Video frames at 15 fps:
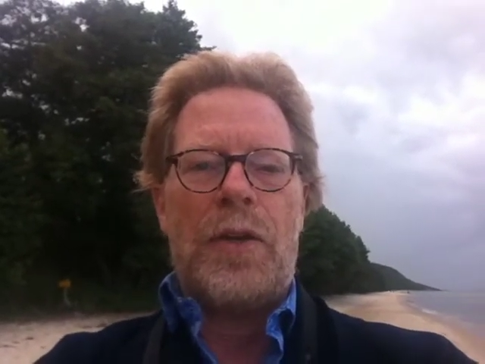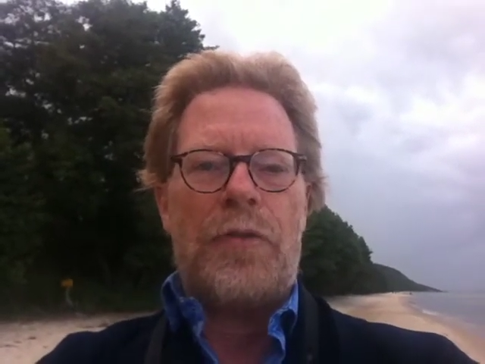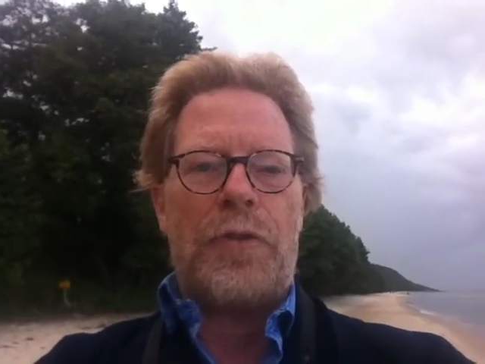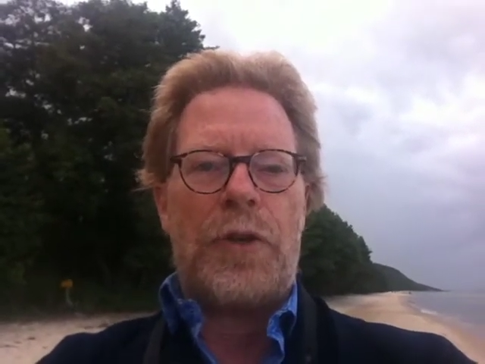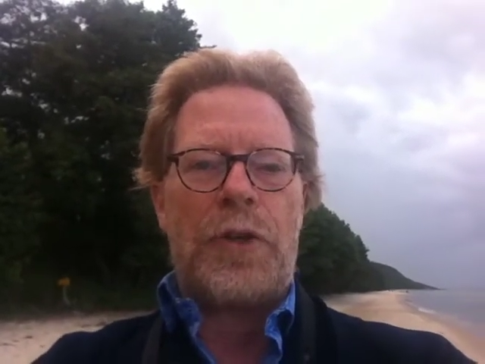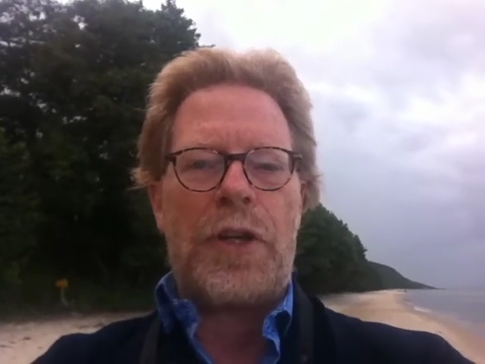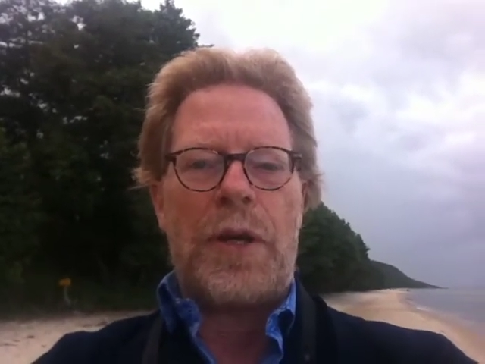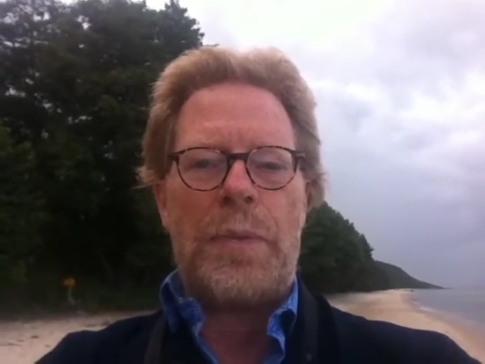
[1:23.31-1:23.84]

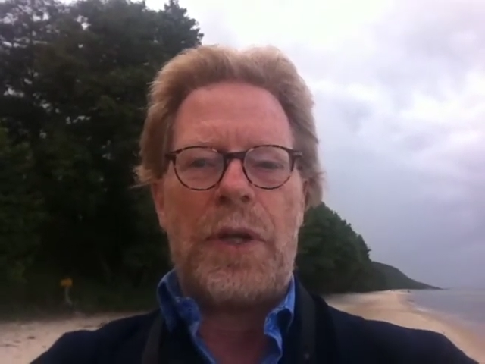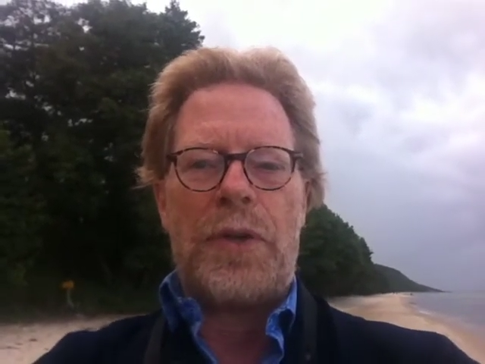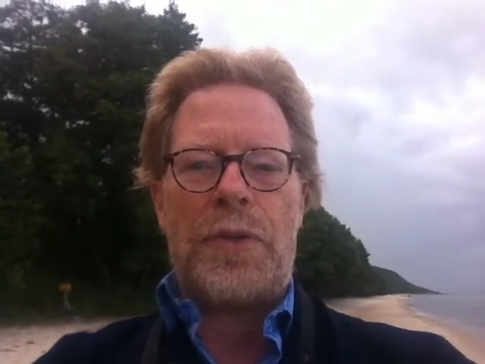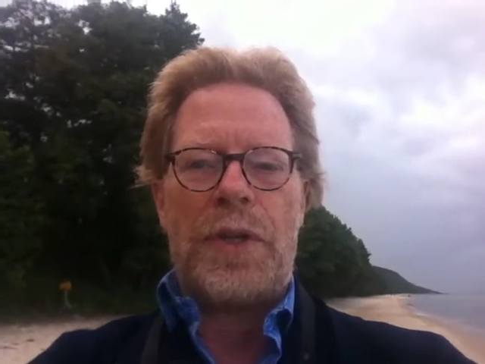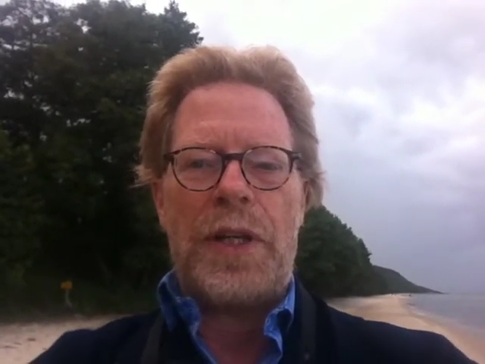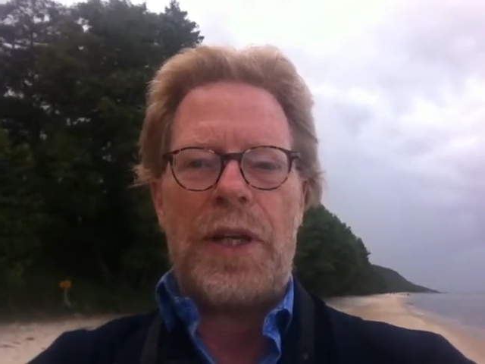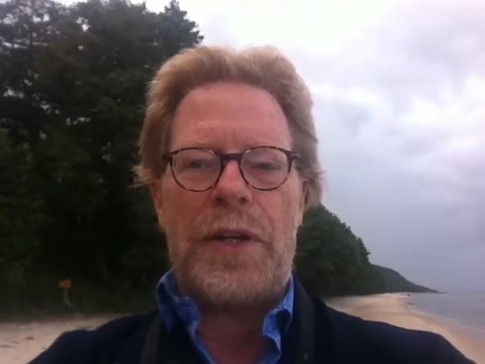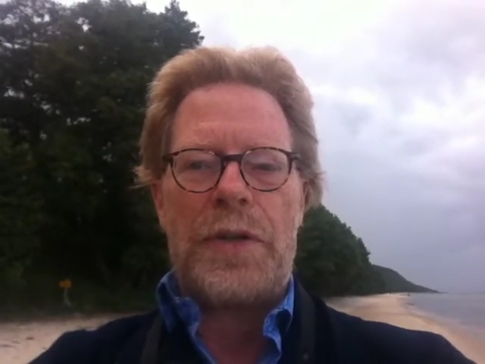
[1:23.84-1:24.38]
For the coming
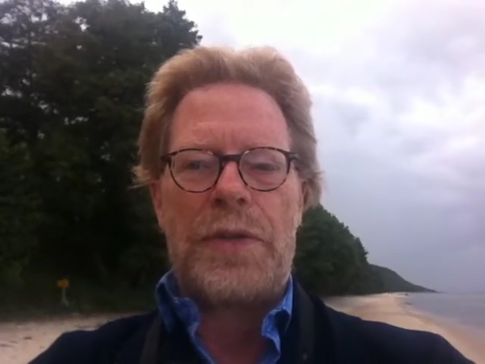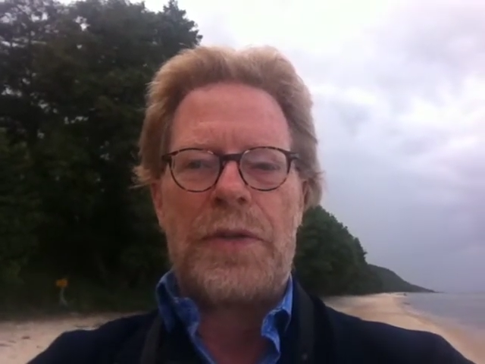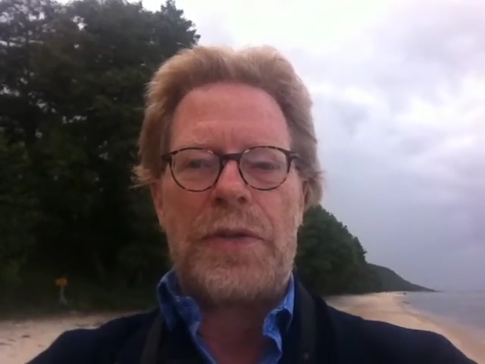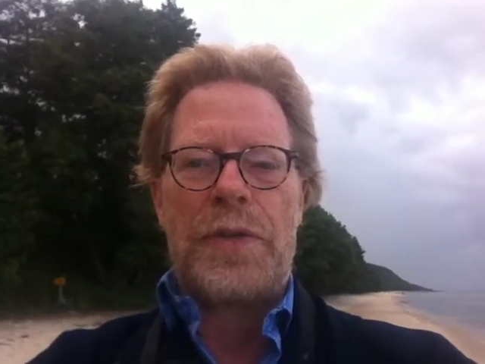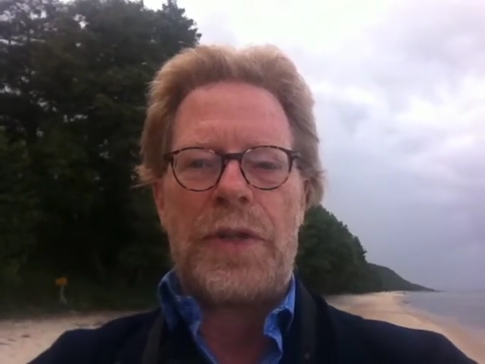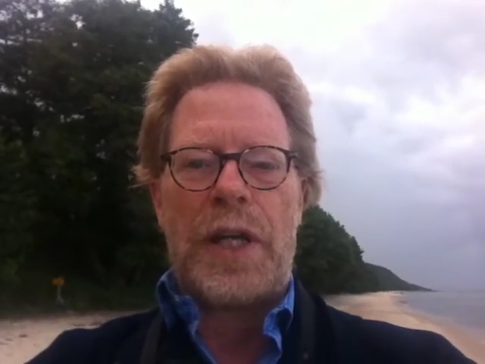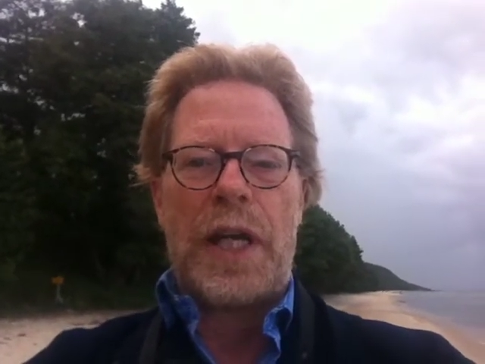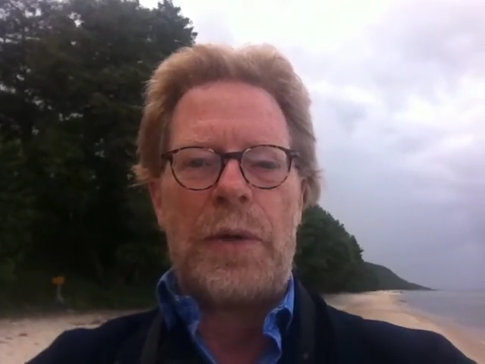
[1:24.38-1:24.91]
3
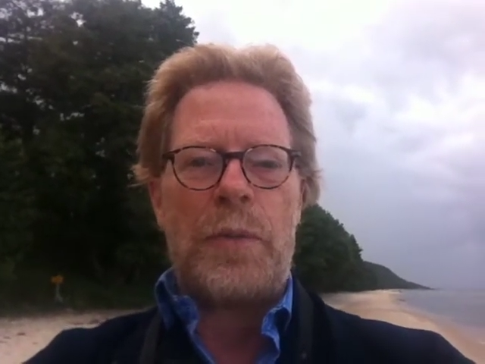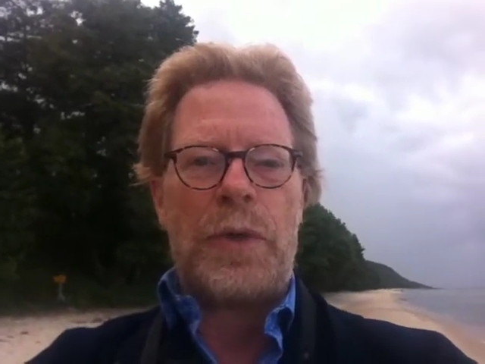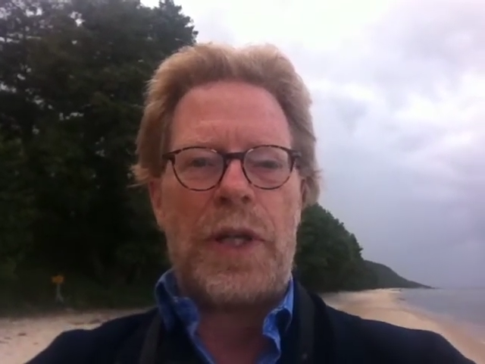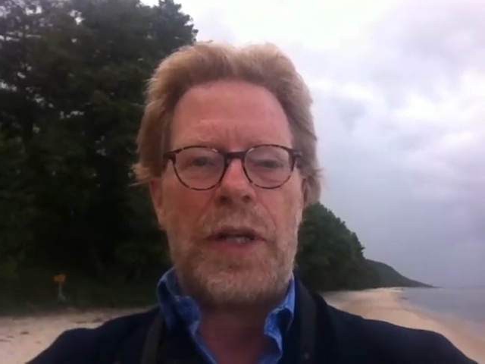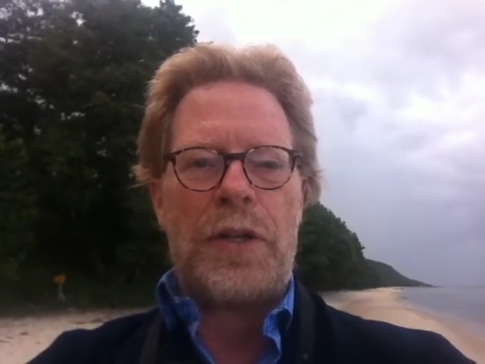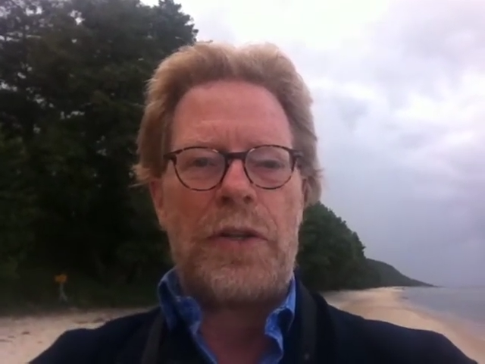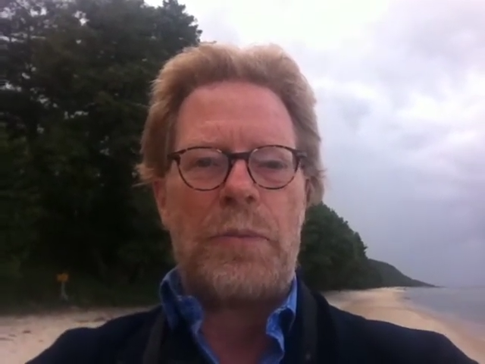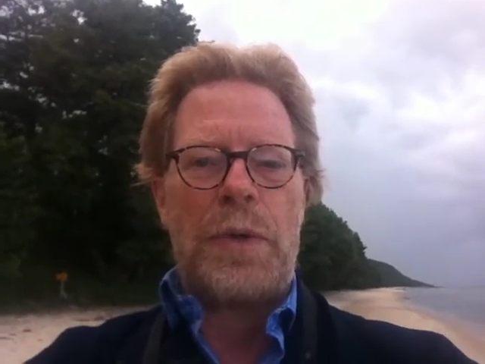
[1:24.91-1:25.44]
years, I would
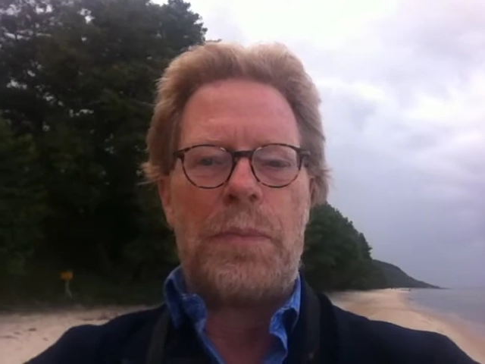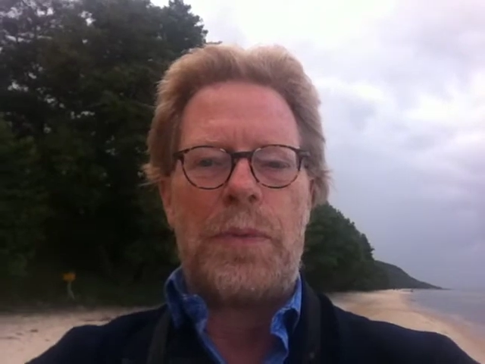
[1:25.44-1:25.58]
like to be